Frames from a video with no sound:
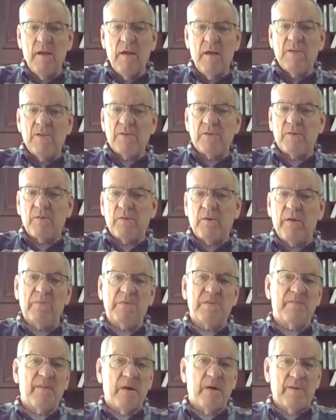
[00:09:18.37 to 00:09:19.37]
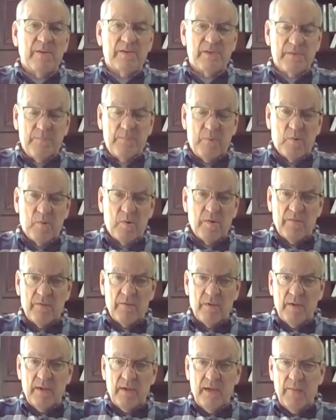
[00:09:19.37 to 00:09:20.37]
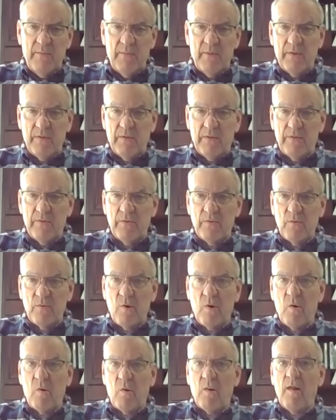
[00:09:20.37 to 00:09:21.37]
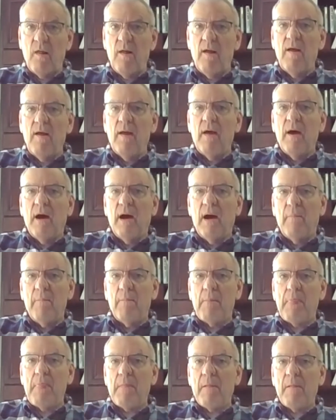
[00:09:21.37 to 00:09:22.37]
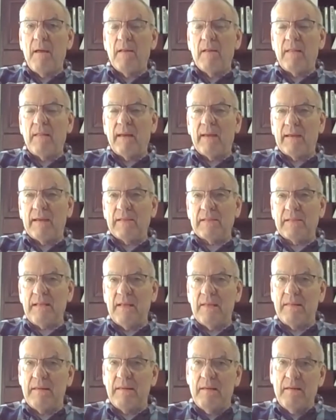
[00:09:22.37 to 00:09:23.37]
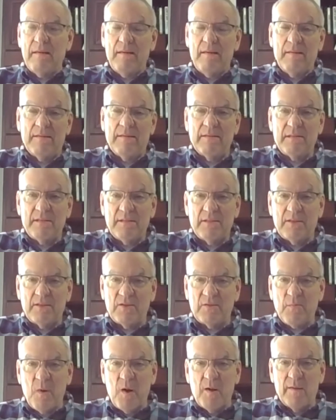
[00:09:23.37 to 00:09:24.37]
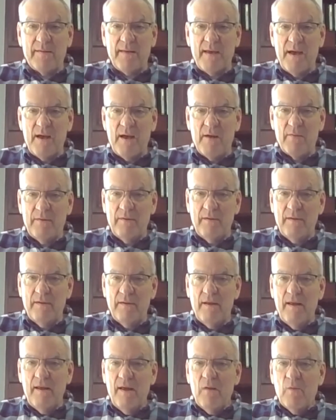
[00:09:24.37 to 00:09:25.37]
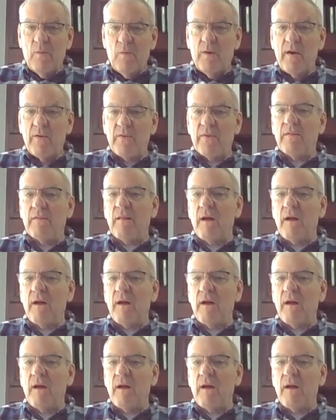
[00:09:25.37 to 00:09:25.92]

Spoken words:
So he was very supportive when he came into the new role. Like I said, this is a small town. We are. That's a